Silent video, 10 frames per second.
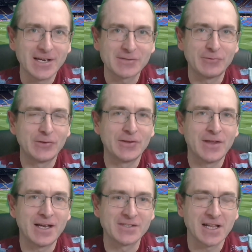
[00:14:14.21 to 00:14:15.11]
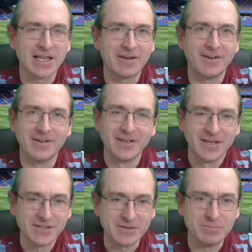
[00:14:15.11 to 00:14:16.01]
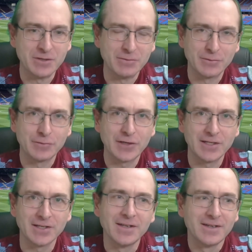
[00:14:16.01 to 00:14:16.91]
ask for than that as a claret? It's a beautiful feeling.